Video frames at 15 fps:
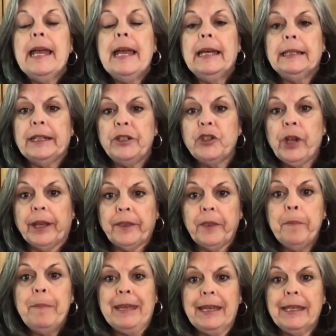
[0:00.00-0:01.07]
and I checked the
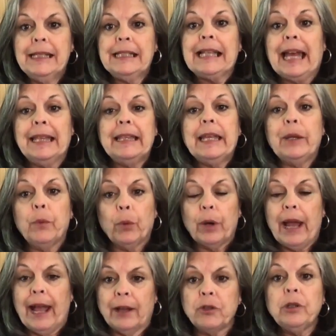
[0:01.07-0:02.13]
beans, and they
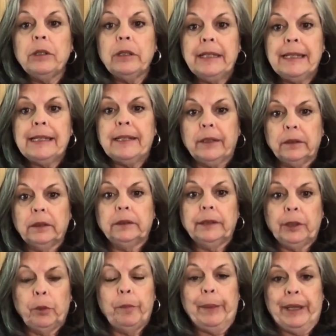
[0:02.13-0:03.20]
were actually still a
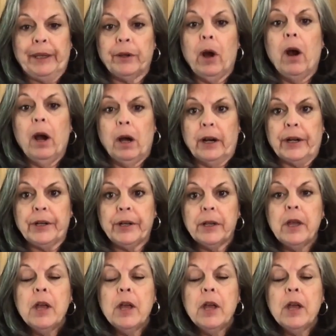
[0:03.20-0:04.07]
little bit hard.